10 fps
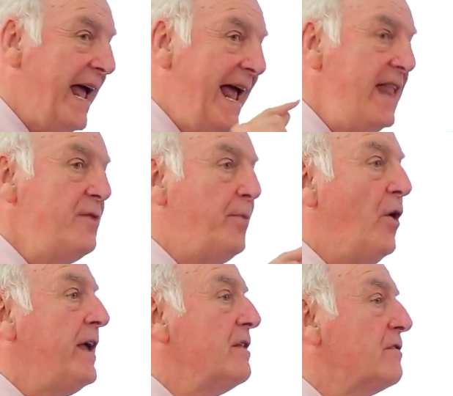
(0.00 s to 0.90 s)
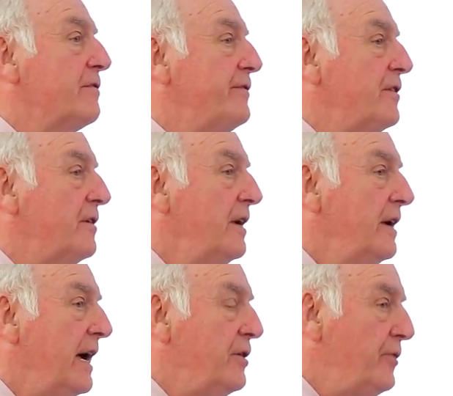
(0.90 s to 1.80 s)
end point for
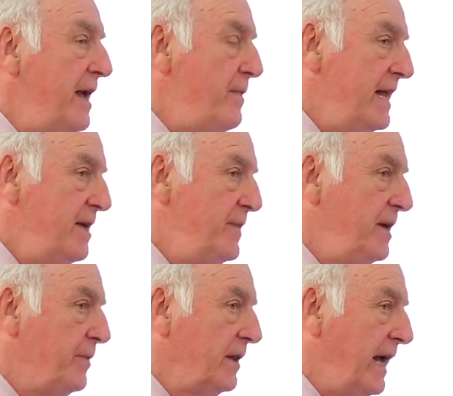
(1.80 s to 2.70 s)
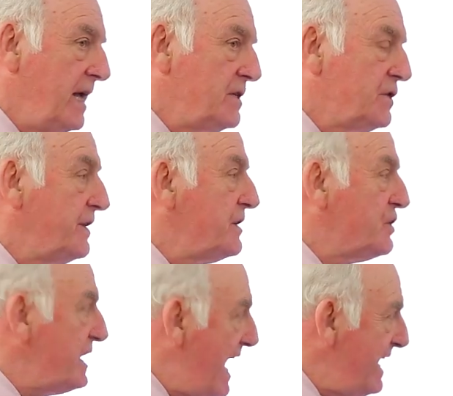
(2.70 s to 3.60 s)
a great many people is that
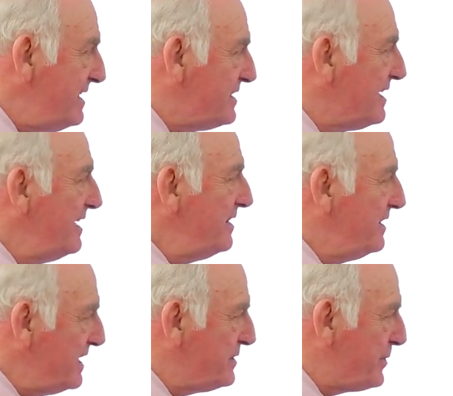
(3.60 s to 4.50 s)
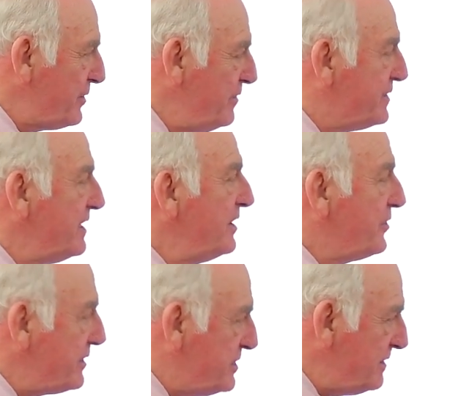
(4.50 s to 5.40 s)
science disproves
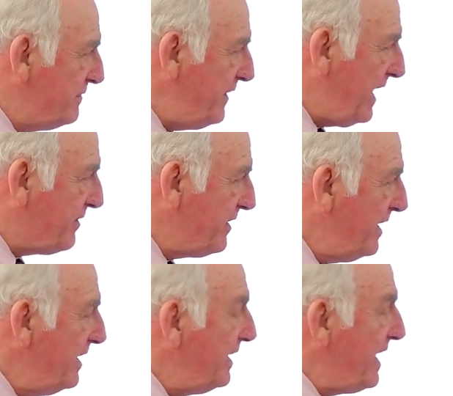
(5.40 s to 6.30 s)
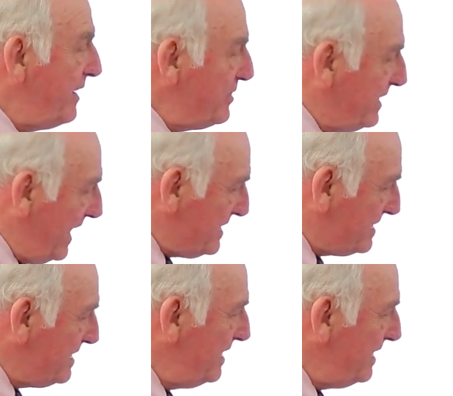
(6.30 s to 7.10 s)
Christian faith. And I would guess